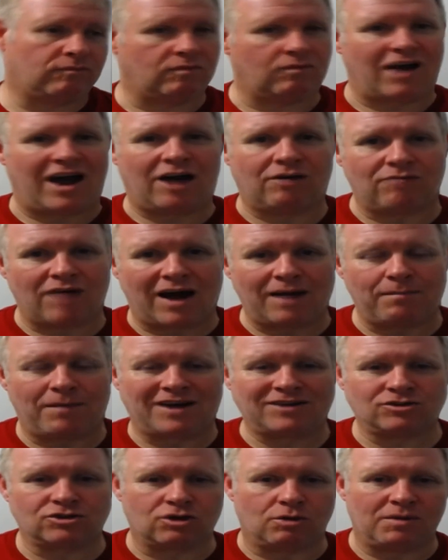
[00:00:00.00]
outright
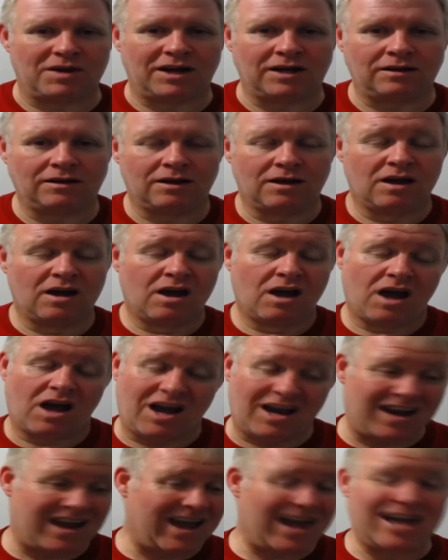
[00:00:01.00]
bans coming in,
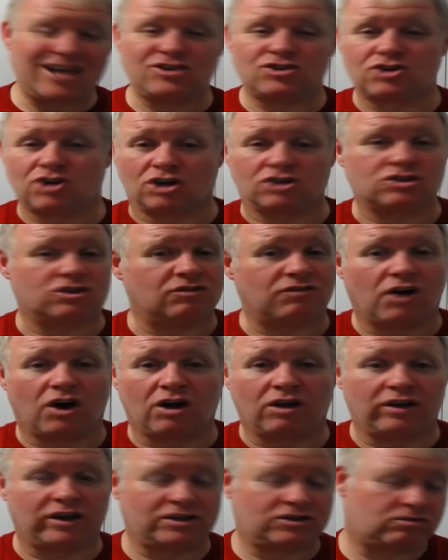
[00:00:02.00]
and it is because of
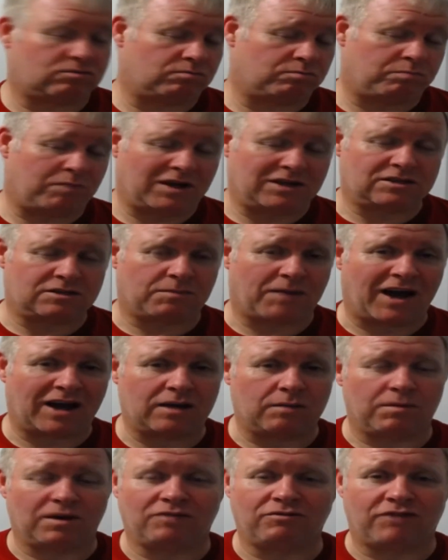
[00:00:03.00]
all this big tobacco,
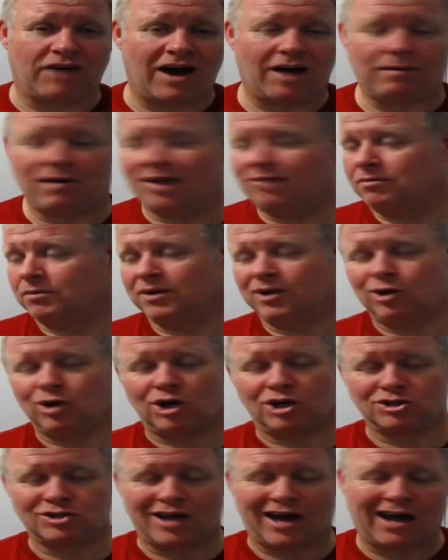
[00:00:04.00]
big pharma. Everybody
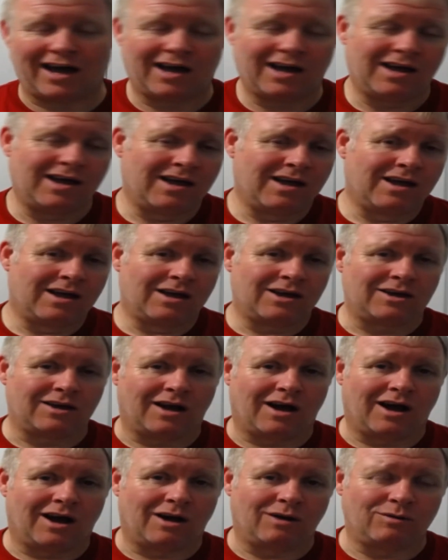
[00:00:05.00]
knows that. You
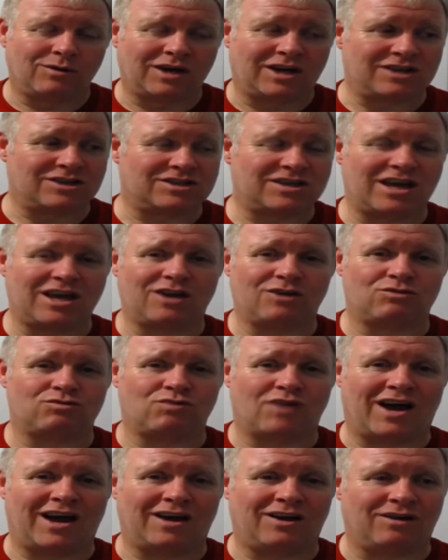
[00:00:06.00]
know, you can see it's
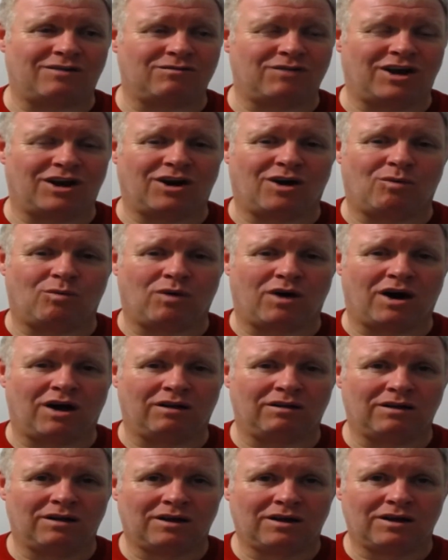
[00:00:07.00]
right and written on the
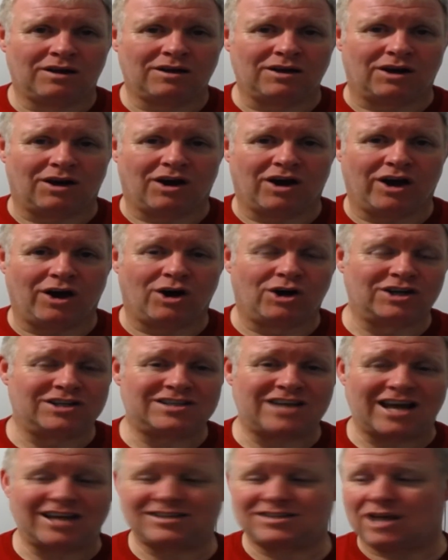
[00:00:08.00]
wall. You know, it only
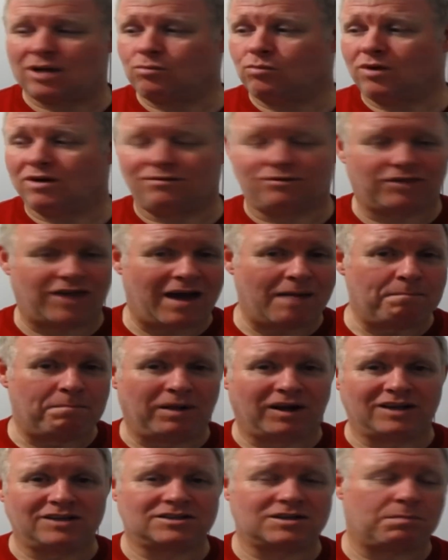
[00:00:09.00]
takes them with their
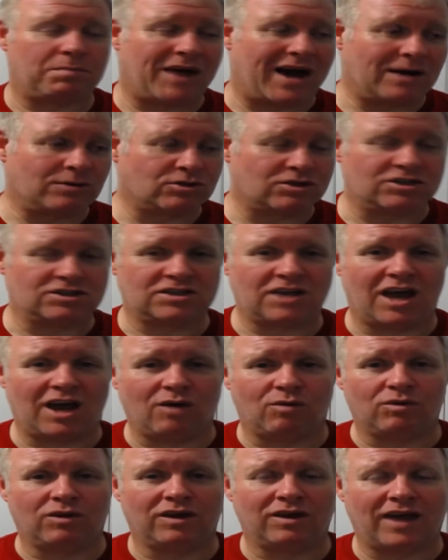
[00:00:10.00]
billions of pounds to say to
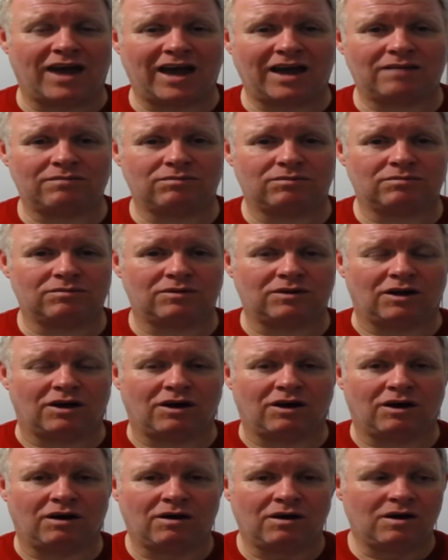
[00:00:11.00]
one of their, you know,